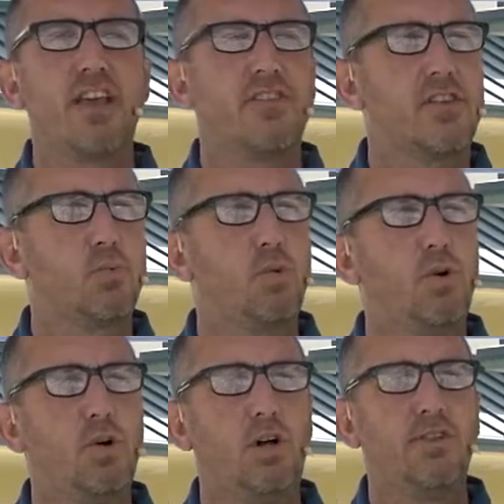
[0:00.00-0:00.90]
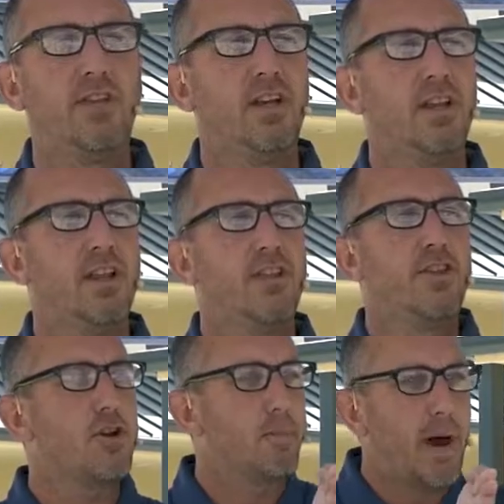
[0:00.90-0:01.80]
of this world, then
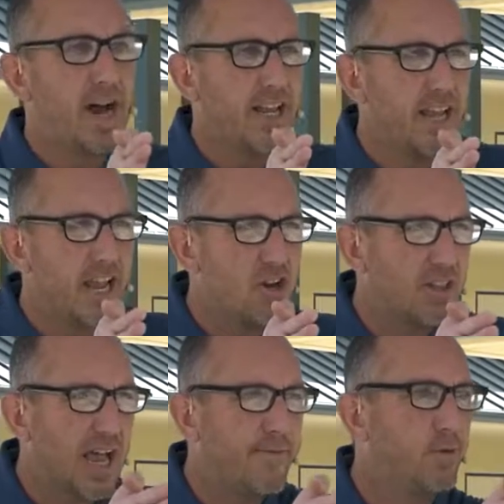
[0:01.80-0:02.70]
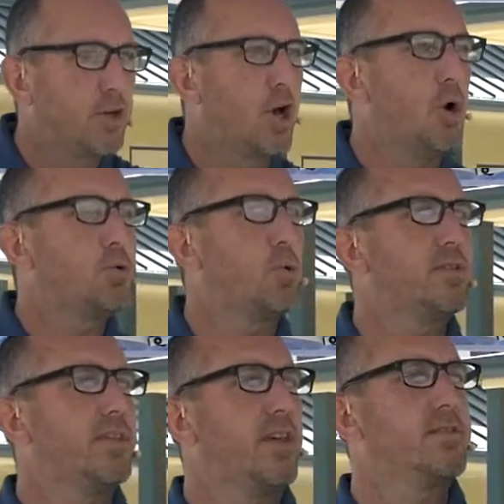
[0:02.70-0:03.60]
your body and your life will go towards the
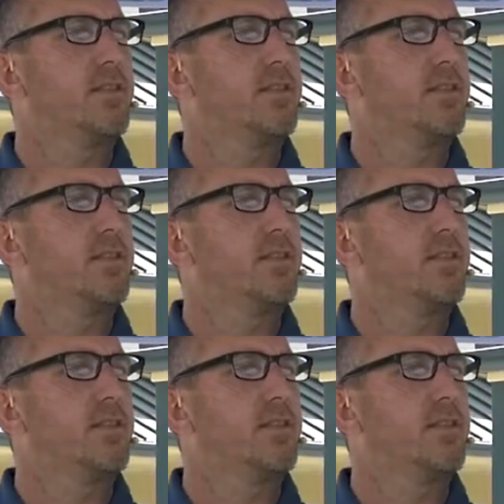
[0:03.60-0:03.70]
things of